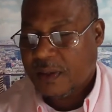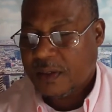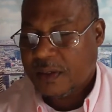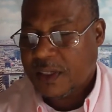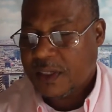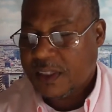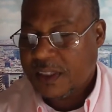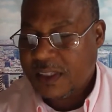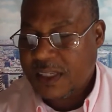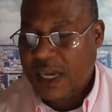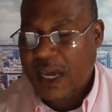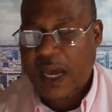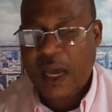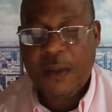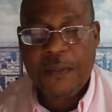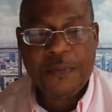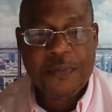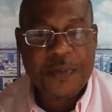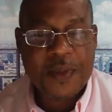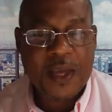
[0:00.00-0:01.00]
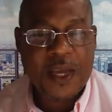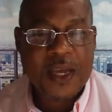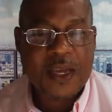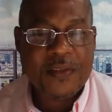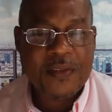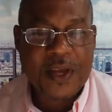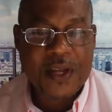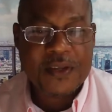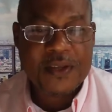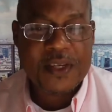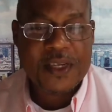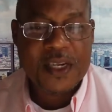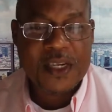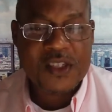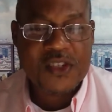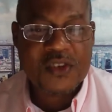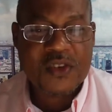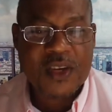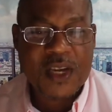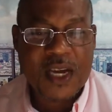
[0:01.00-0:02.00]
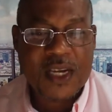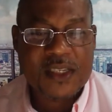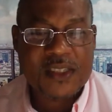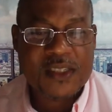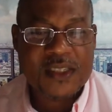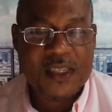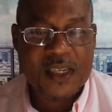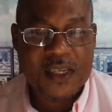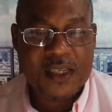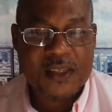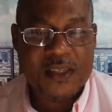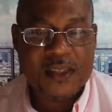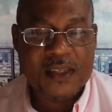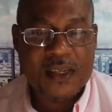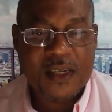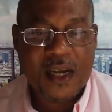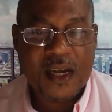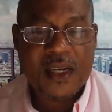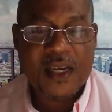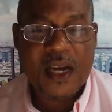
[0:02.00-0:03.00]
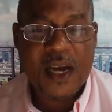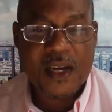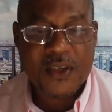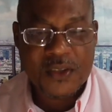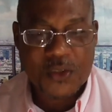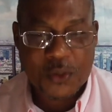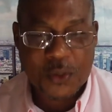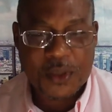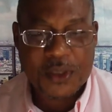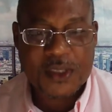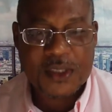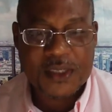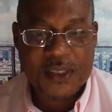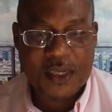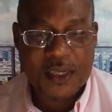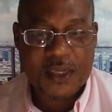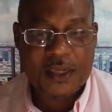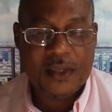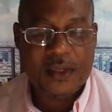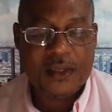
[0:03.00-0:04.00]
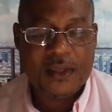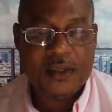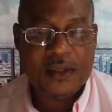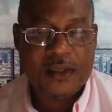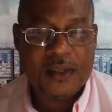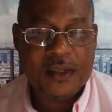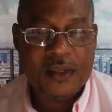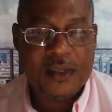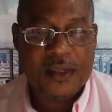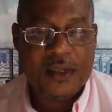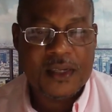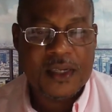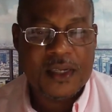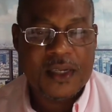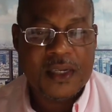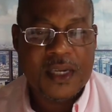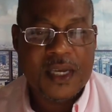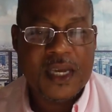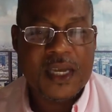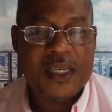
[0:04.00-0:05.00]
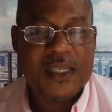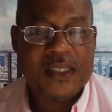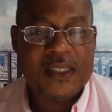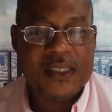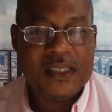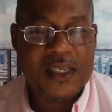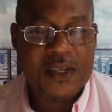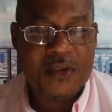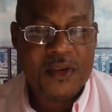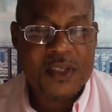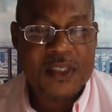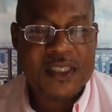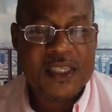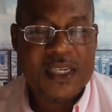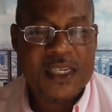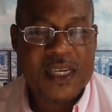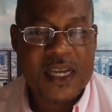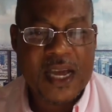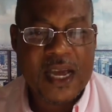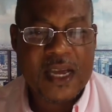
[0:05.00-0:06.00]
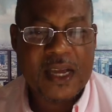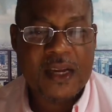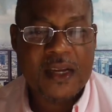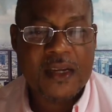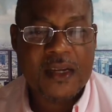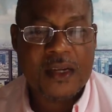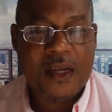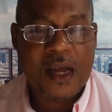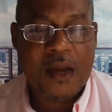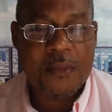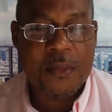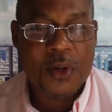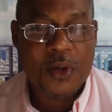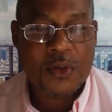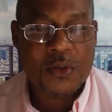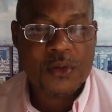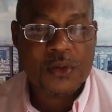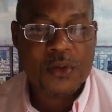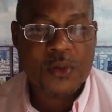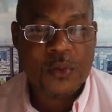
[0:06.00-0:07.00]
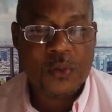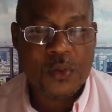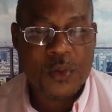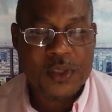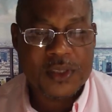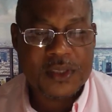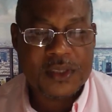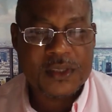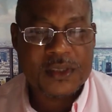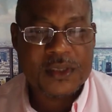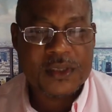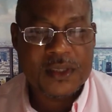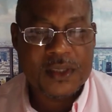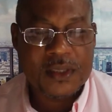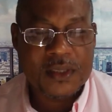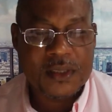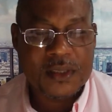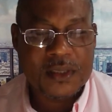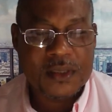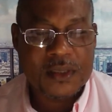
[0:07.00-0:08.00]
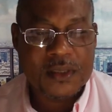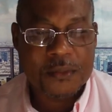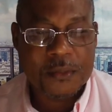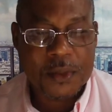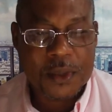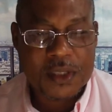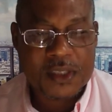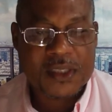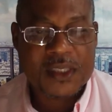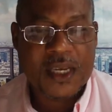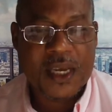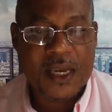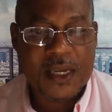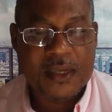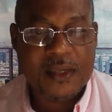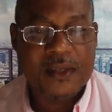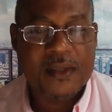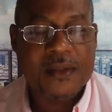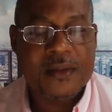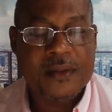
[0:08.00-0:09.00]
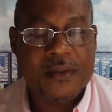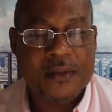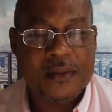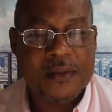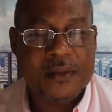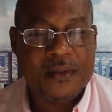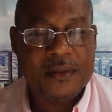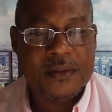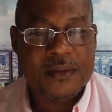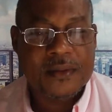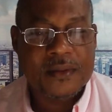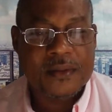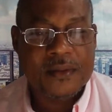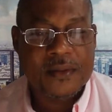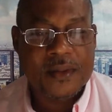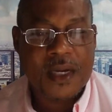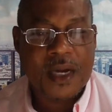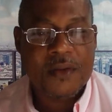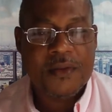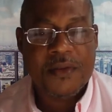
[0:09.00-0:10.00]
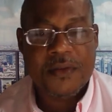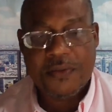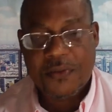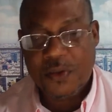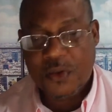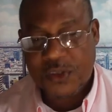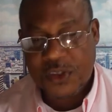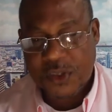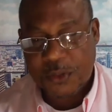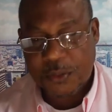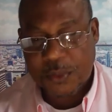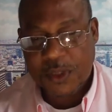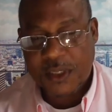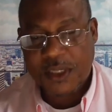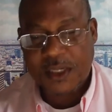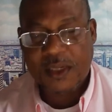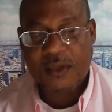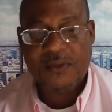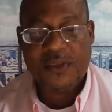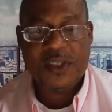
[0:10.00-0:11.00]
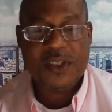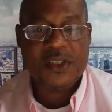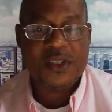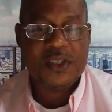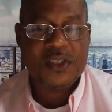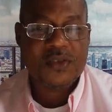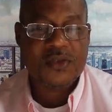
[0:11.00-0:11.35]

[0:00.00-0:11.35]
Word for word: The same thing that the Israelites did and are doing today in serious denial about what the book said and refuse to believe Jesus